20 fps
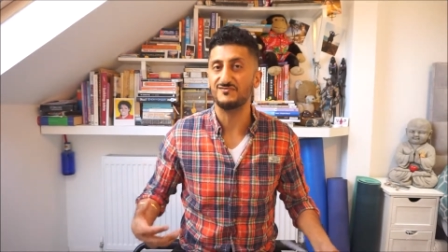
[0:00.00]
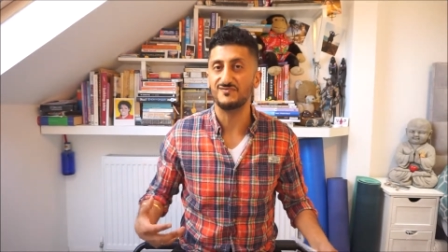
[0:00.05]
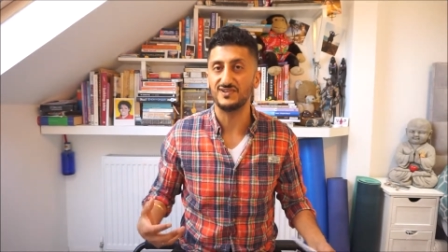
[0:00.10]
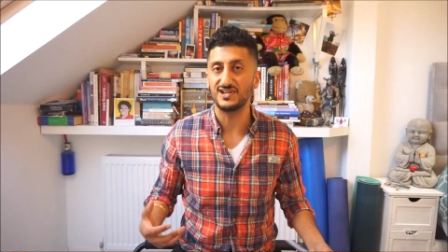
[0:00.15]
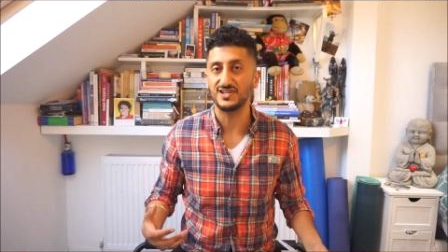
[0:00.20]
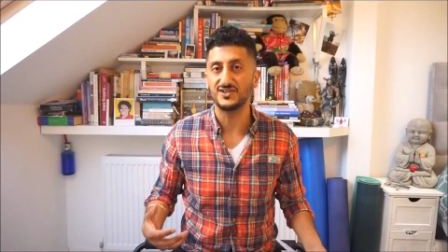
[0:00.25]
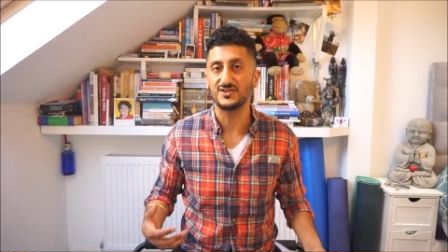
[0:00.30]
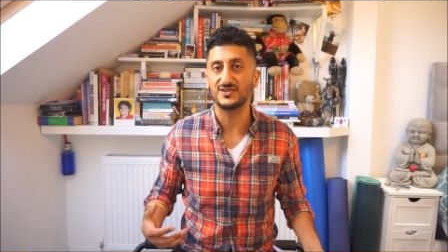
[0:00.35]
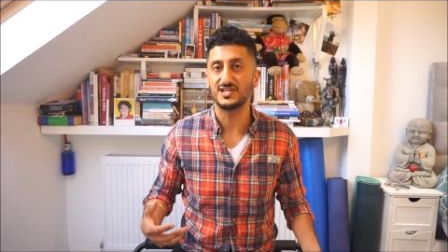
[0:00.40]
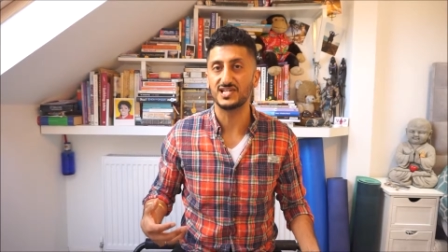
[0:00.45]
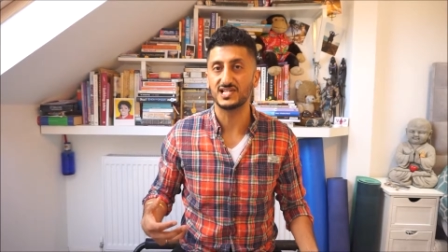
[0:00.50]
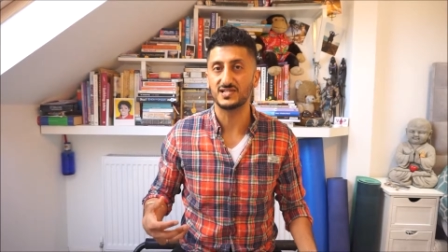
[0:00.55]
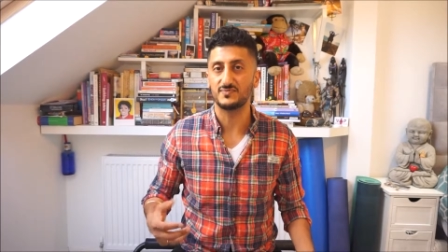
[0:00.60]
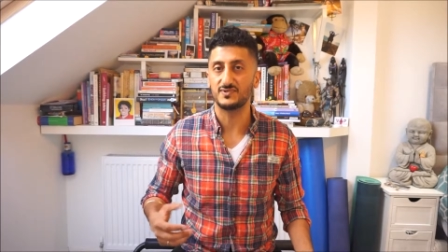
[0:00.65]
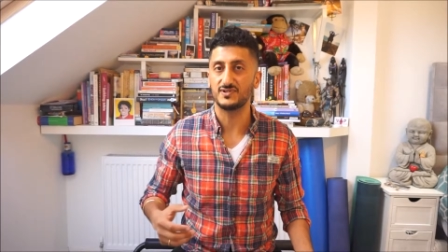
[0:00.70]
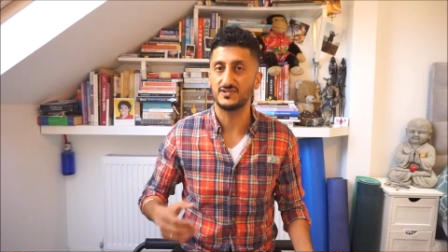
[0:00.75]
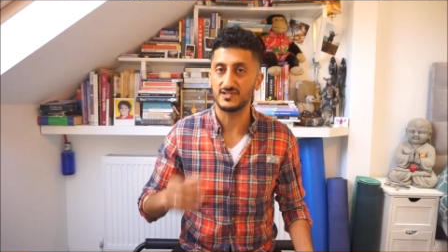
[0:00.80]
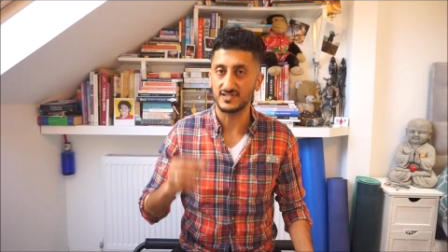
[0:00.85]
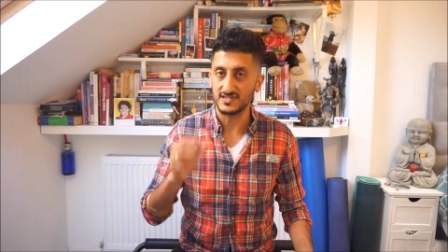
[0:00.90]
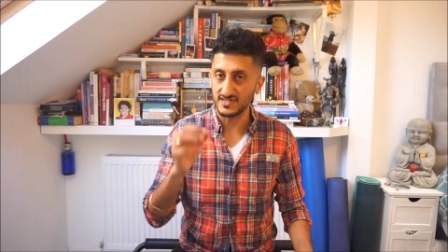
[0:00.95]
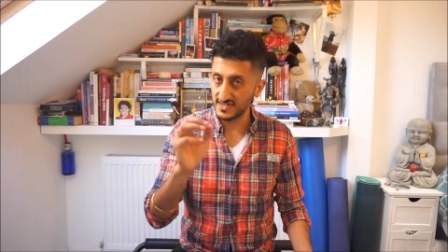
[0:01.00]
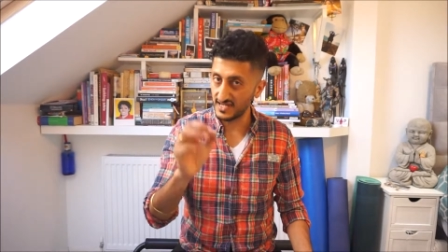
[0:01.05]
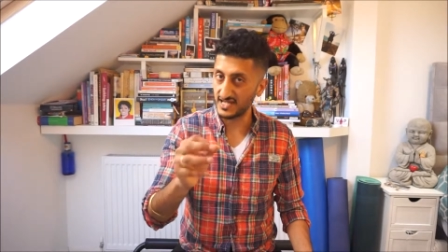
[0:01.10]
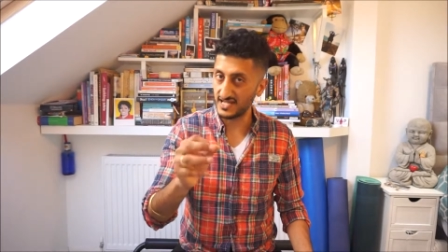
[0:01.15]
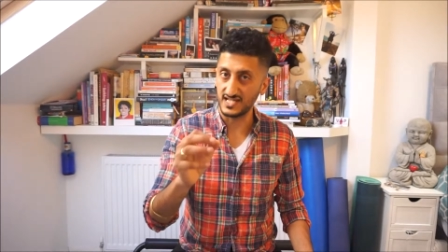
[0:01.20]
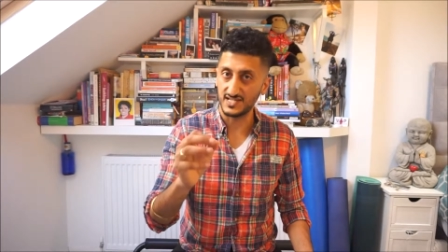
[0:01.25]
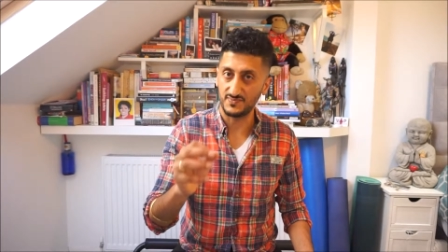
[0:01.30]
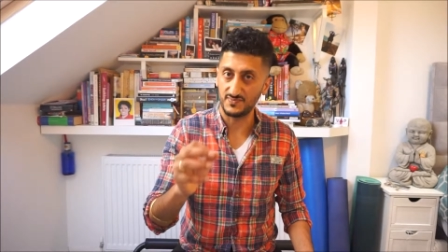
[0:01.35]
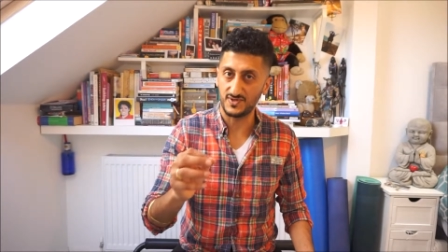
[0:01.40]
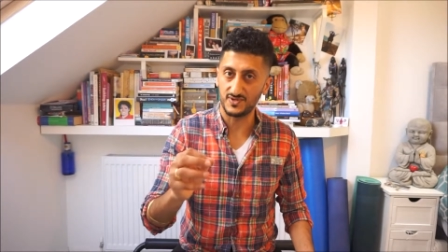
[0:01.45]
really good experience,
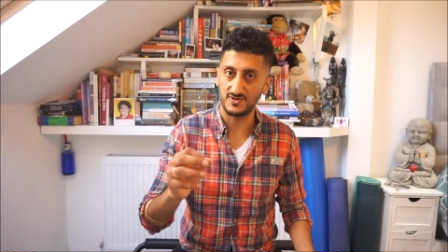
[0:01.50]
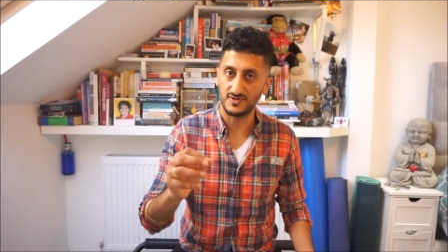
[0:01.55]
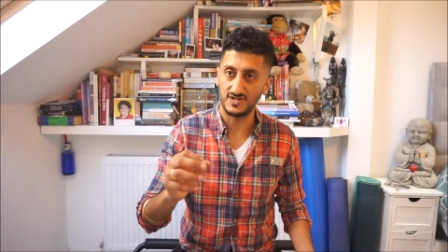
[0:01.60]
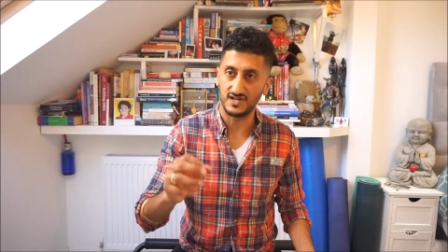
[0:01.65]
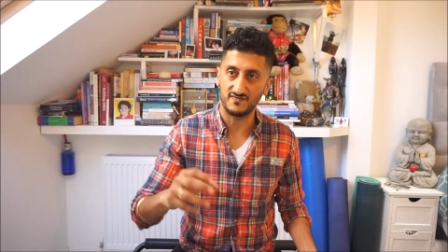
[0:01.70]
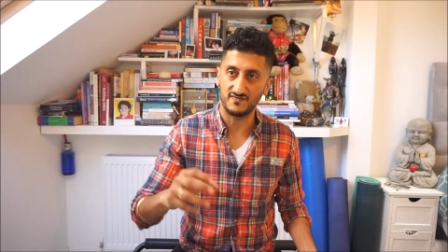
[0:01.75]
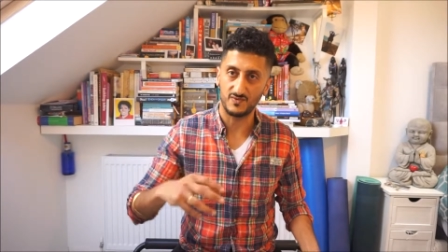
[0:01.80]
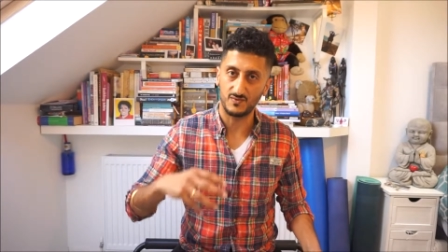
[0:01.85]
that is pure love.